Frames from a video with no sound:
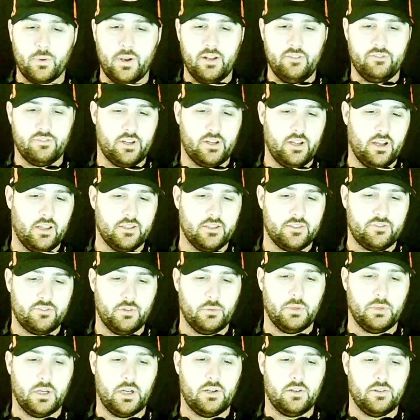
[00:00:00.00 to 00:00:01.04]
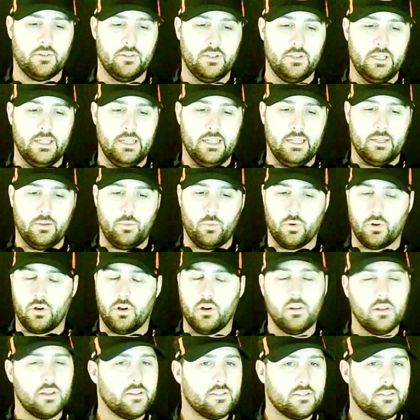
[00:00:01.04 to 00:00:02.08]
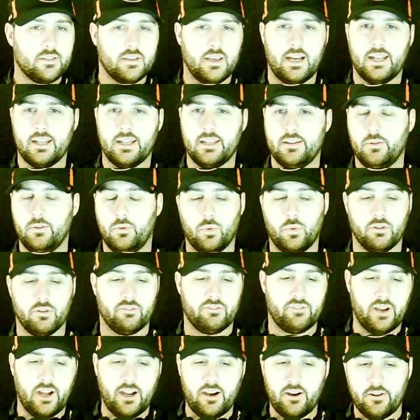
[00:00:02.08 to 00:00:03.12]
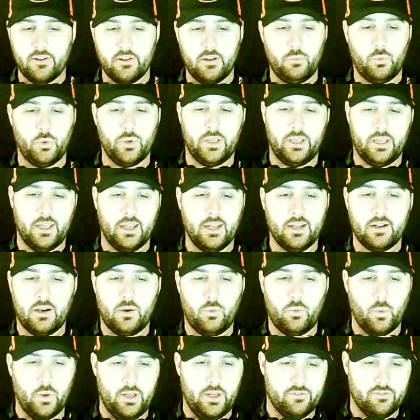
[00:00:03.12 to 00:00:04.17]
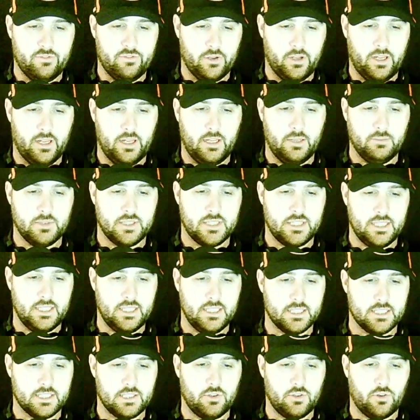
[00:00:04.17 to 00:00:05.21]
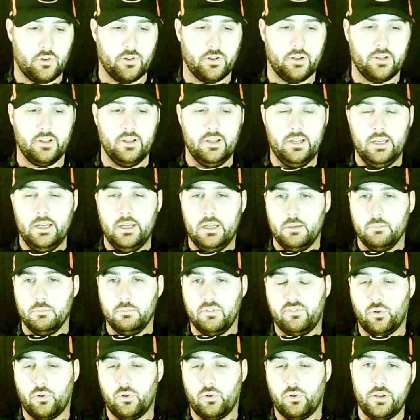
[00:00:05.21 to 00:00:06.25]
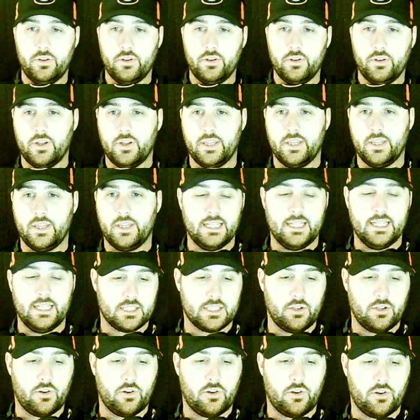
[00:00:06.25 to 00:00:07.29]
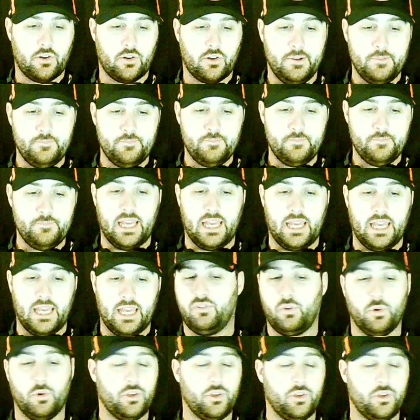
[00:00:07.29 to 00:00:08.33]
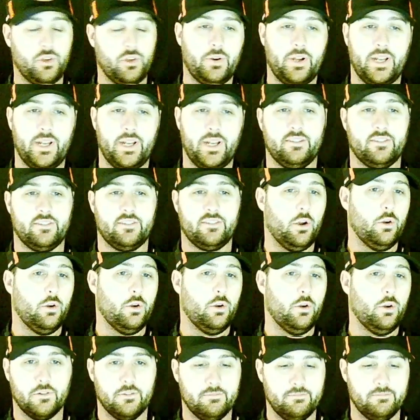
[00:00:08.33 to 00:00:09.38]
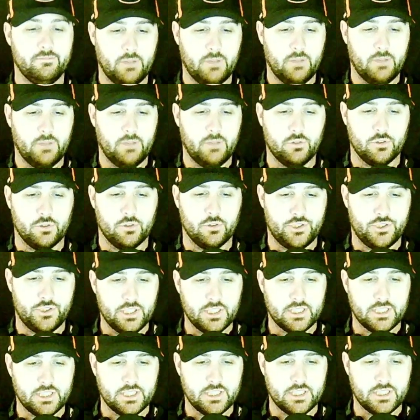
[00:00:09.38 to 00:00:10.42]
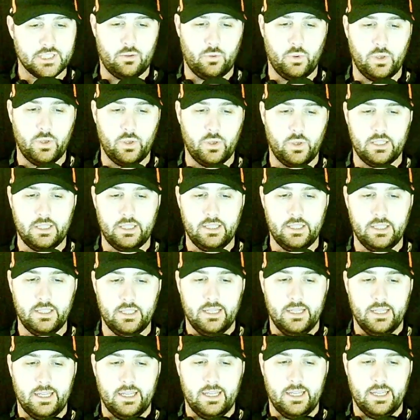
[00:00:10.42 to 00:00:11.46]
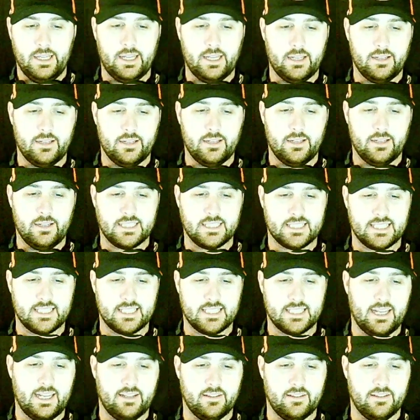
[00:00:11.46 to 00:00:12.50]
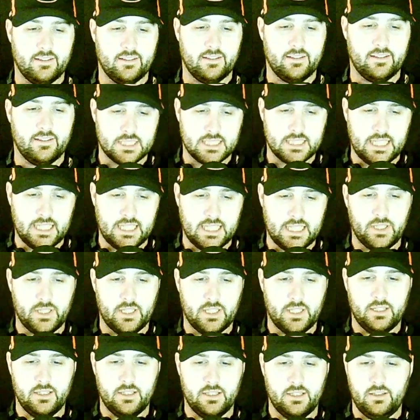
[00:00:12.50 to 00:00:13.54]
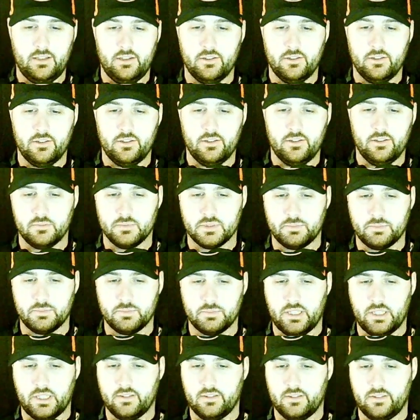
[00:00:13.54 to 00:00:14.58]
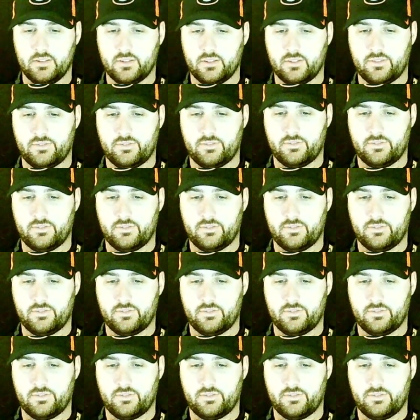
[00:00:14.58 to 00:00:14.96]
for college football. We're all excited. We're fired up. We cannot wait for games to get started. Before you know it, they get started, and before you know it, it's over. Over just that quickly, and it's sad. It's always sad when the end of the year comes because it just,